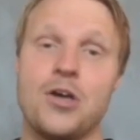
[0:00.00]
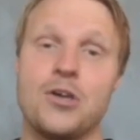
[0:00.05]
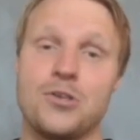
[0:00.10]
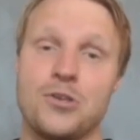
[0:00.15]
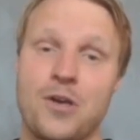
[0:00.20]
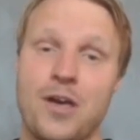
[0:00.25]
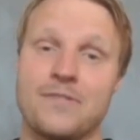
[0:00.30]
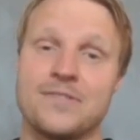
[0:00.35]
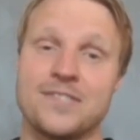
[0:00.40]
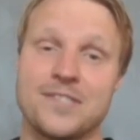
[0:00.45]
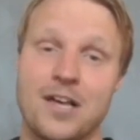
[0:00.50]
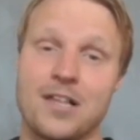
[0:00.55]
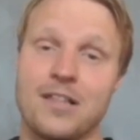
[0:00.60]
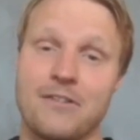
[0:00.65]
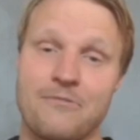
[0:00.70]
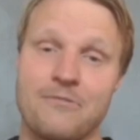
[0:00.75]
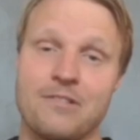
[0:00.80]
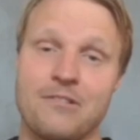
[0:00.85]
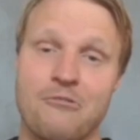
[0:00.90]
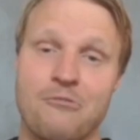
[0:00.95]
you have Salah
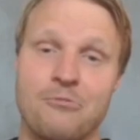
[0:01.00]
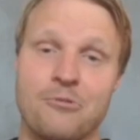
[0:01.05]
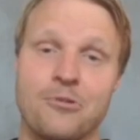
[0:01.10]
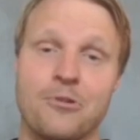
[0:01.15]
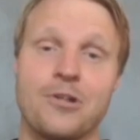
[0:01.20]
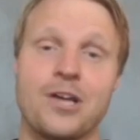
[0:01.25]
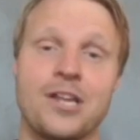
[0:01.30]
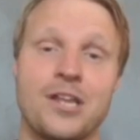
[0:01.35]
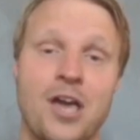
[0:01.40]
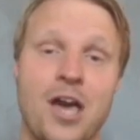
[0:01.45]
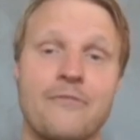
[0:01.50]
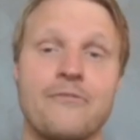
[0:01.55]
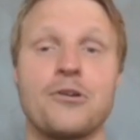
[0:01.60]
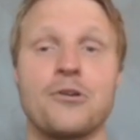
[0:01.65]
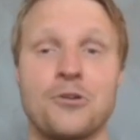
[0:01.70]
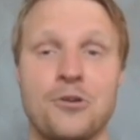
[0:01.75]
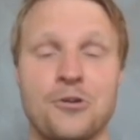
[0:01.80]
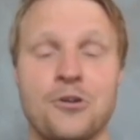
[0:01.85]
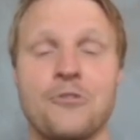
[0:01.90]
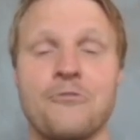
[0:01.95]
from Liverpool, and you have
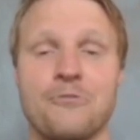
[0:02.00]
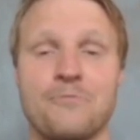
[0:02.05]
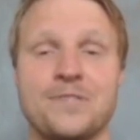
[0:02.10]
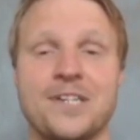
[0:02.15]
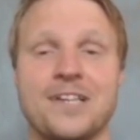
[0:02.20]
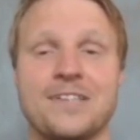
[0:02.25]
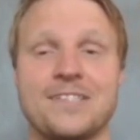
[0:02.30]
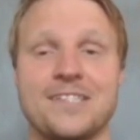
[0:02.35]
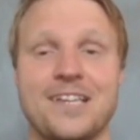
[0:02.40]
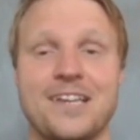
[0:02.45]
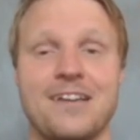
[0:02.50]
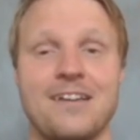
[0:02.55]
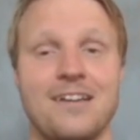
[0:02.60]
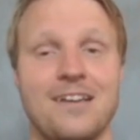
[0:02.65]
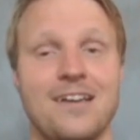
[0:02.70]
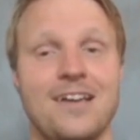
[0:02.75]
Nkunku from Chelsea.